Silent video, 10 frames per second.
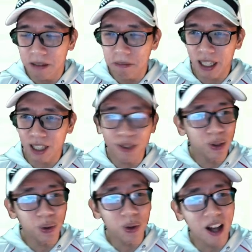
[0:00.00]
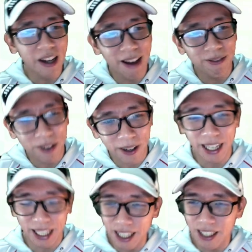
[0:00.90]
But if you do not have
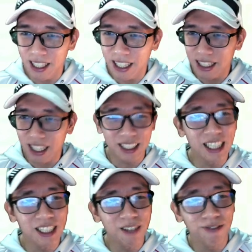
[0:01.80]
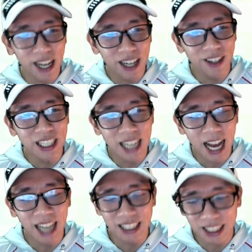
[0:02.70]
Ray, this is a very
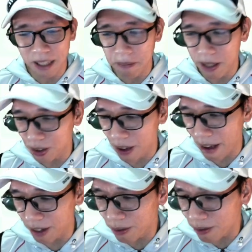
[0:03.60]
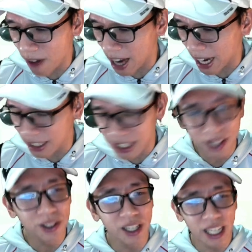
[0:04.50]
nice sync pair to have. In fact, I
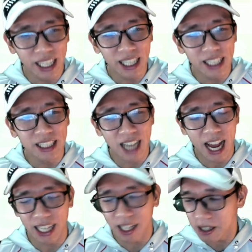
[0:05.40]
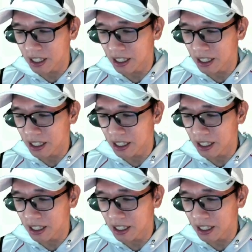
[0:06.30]
think Ray is like